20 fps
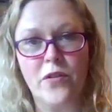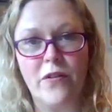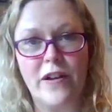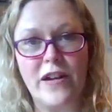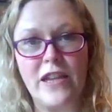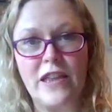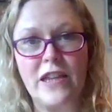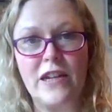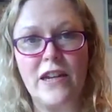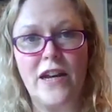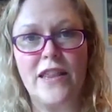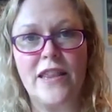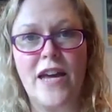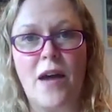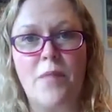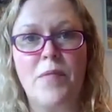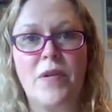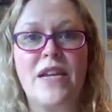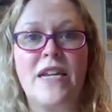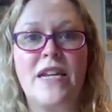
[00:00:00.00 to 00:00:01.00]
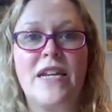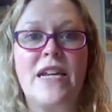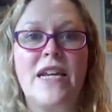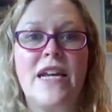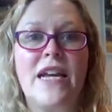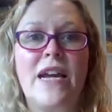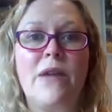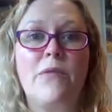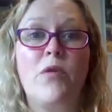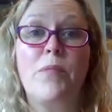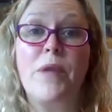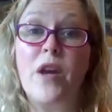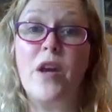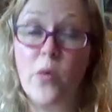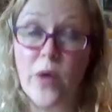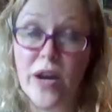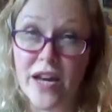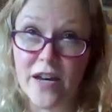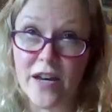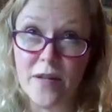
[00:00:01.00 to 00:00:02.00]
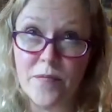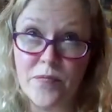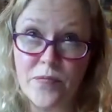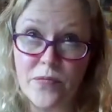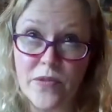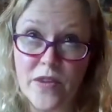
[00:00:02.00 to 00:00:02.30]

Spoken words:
anything like that, but it will be quicker